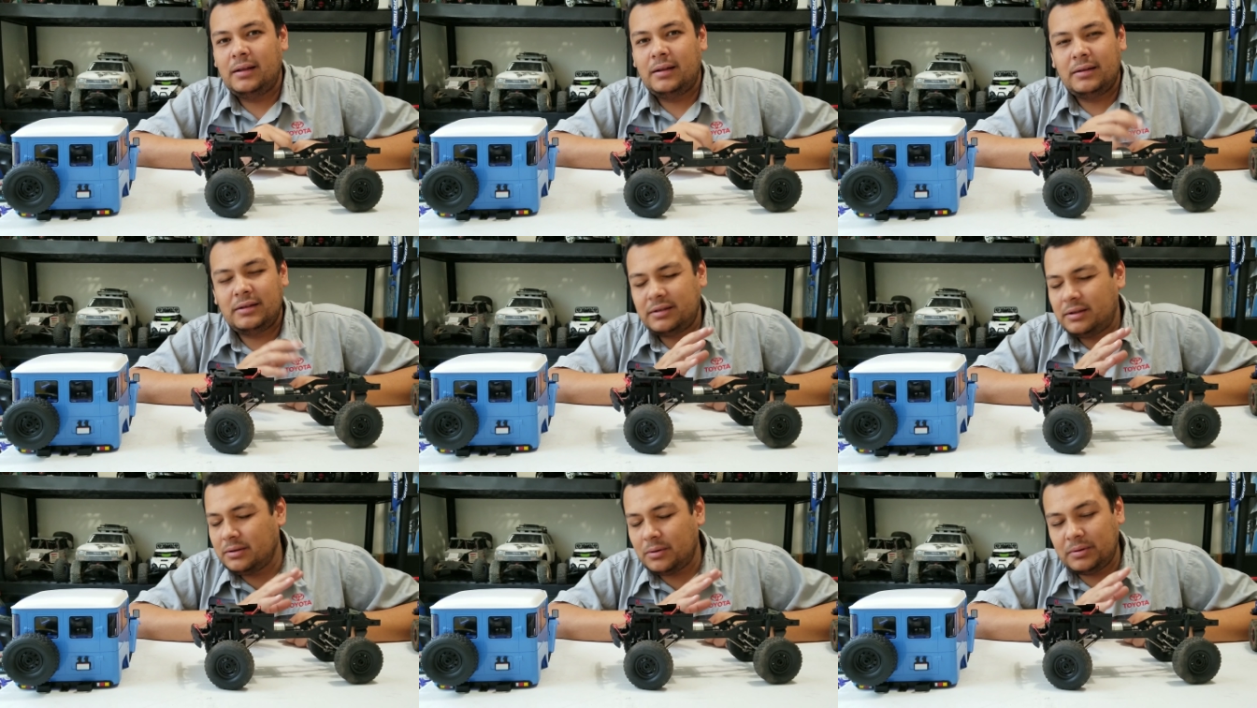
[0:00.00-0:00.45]

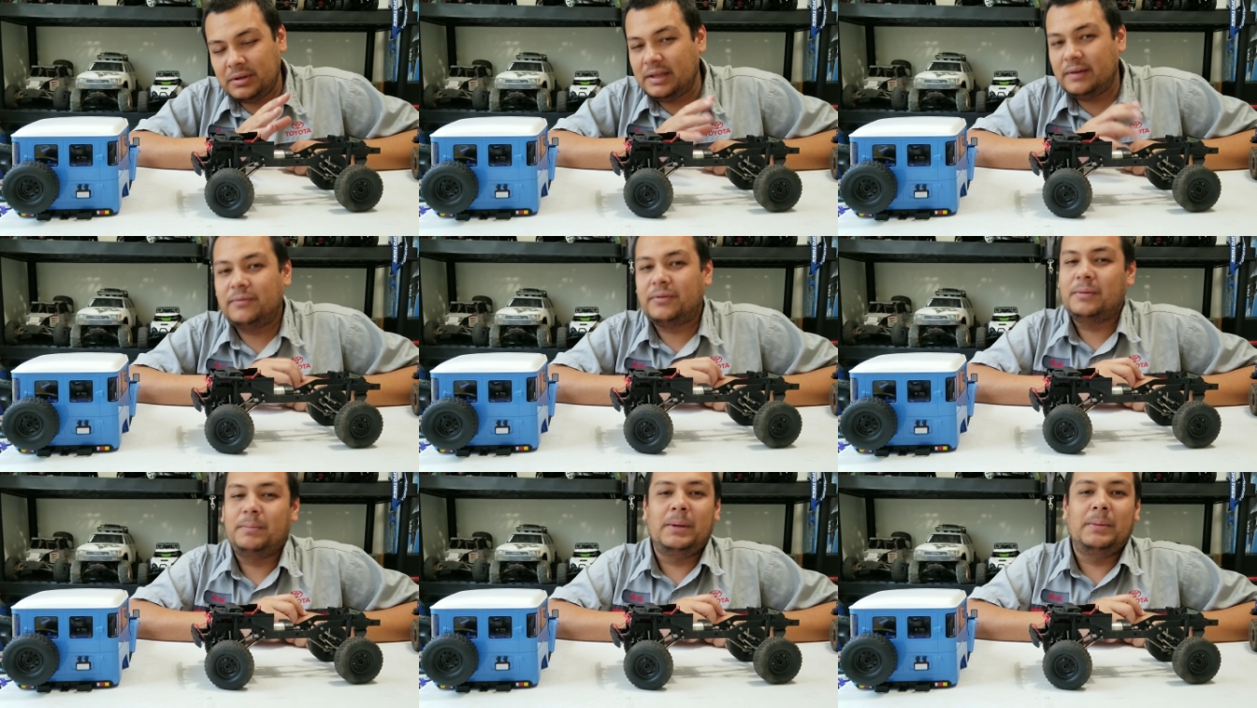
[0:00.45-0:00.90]
There's no
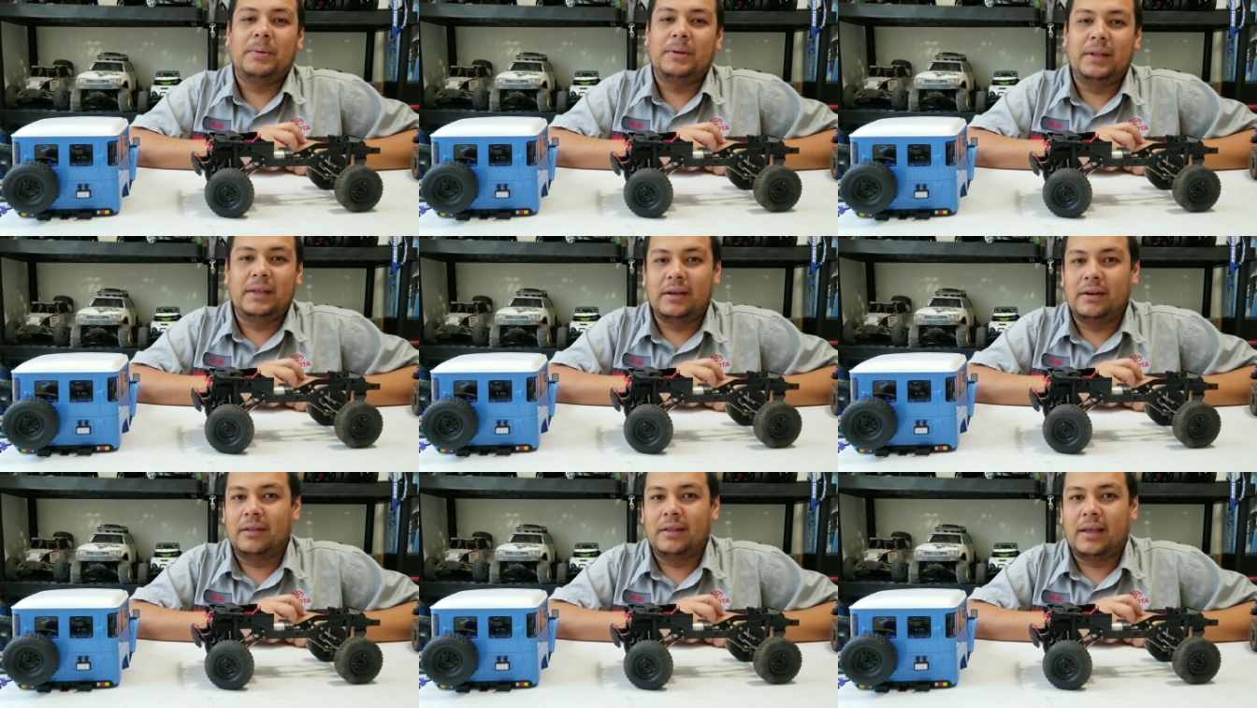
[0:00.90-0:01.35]
need for people
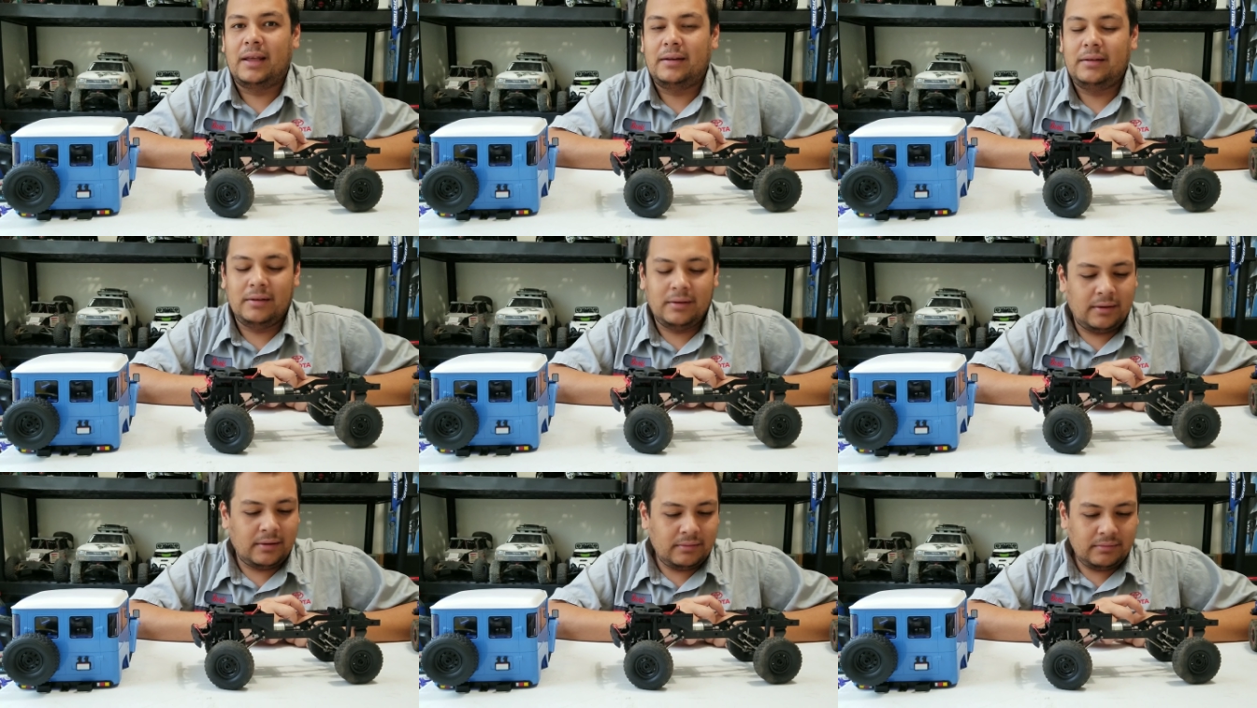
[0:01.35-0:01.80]
to hear
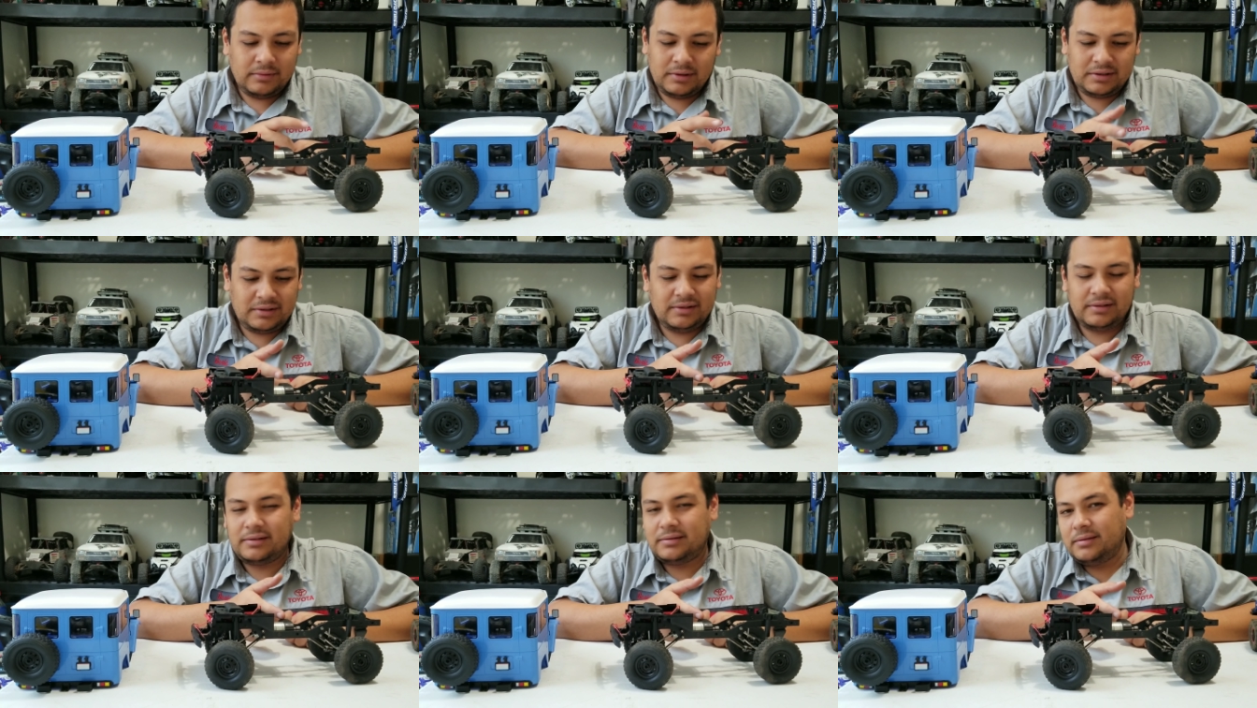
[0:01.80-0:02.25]
that, you know?
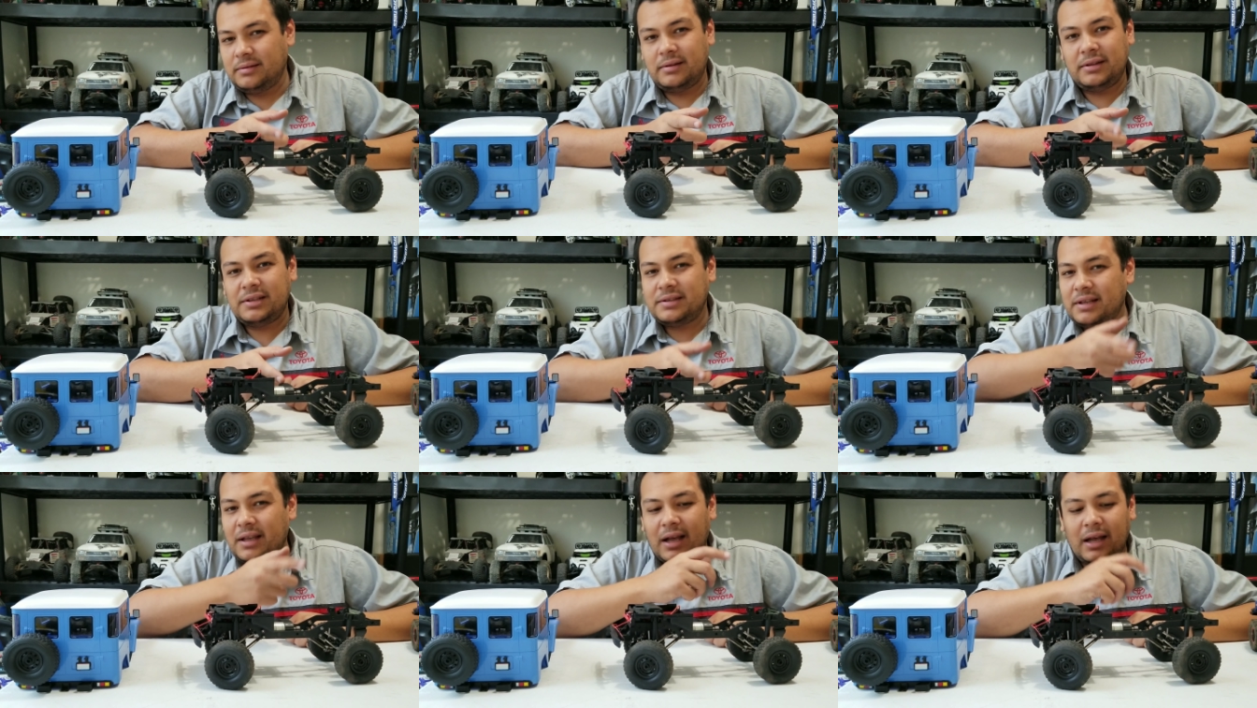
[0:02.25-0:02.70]
This
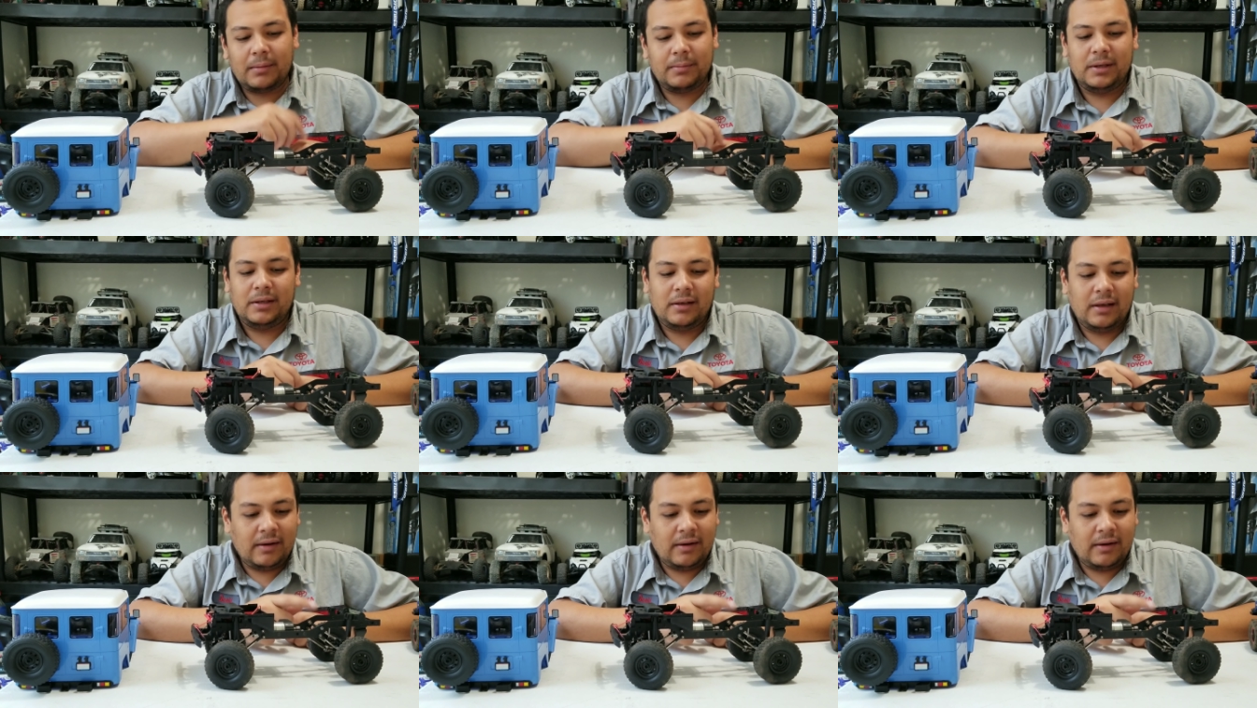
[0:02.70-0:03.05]
is a hobby.